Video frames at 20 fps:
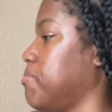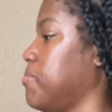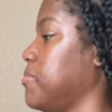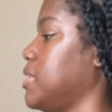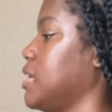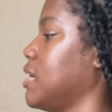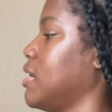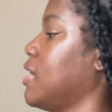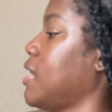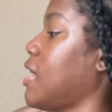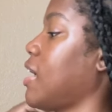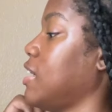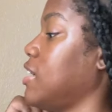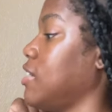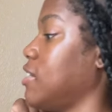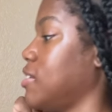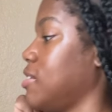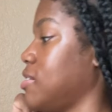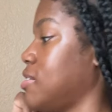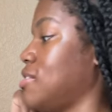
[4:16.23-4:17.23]
the
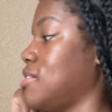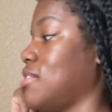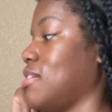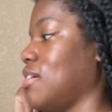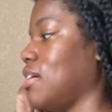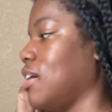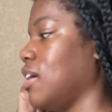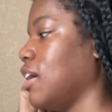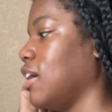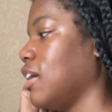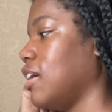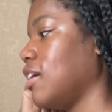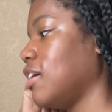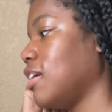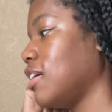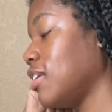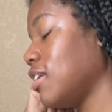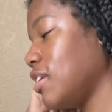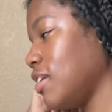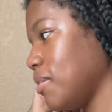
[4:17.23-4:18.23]
clients
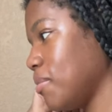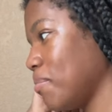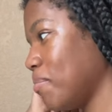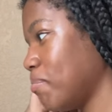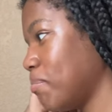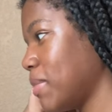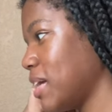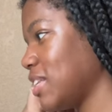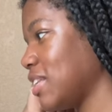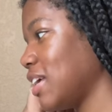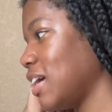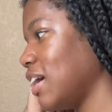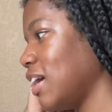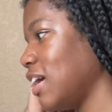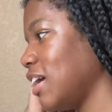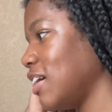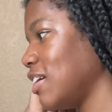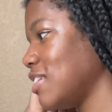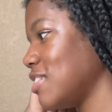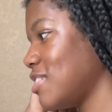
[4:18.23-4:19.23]
and my
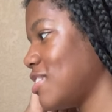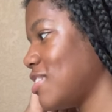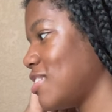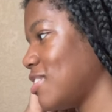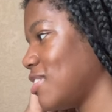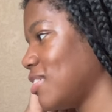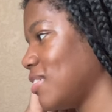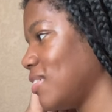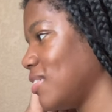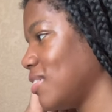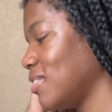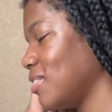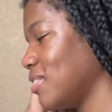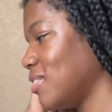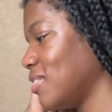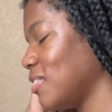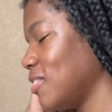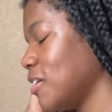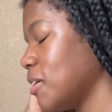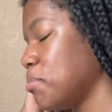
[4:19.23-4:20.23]
thing is
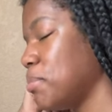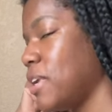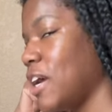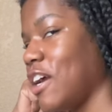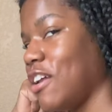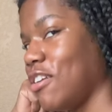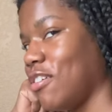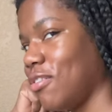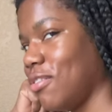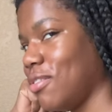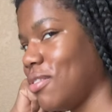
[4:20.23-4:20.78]
updating.